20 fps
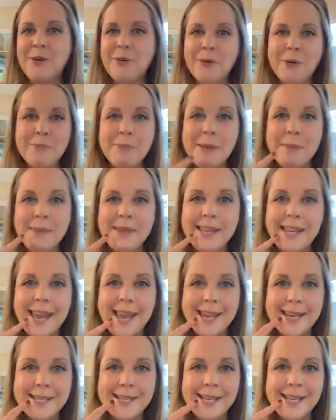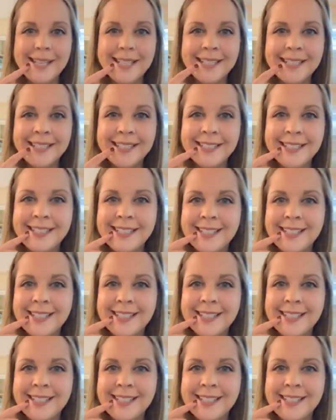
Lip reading: Or maybe candy.